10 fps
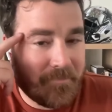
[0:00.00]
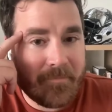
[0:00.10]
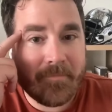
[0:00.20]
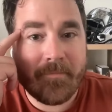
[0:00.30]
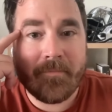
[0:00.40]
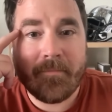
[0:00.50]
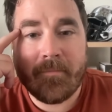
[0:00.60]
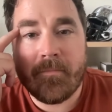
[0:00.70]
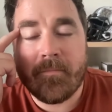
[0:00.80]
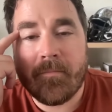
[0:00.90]

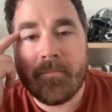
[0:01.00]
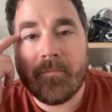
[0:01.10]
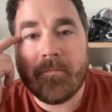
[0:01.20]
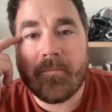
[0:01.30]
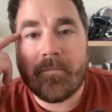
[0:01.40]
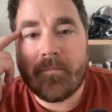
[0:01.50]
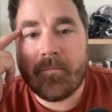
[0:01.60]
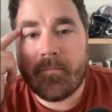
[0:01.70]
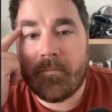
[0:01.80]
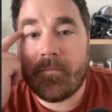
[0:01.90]

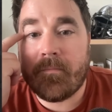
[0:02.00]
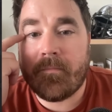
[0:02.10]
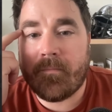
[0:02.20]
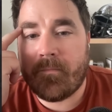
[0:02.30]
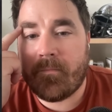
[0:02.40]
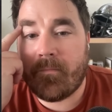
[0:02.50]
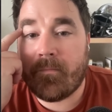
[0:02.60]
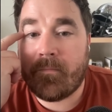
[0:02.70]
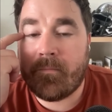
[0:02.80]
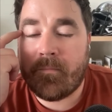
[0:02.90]

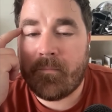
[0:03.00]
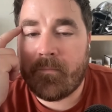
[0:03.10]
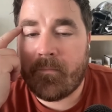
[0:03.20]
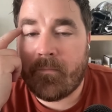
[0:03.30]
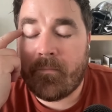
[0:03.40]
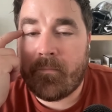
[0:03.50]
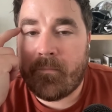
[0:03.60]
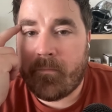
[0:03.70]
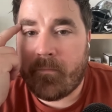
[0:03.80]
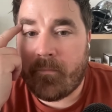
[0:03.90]

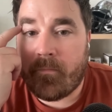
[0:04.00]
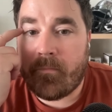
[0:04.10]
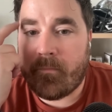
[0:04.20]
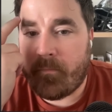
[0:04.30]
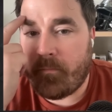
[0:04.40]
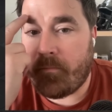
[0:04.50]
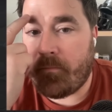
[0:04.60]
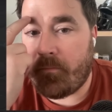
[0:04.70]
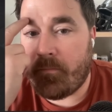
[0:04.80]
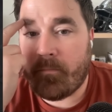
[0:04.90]

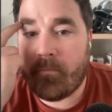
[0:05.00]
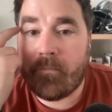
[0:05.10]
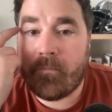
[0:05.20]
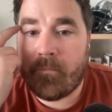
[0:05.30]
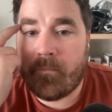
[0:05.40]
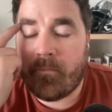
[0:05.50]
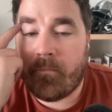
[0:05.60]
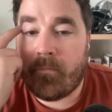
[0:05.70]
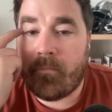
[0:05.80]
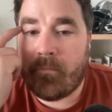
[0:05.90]
The person shown says nothing.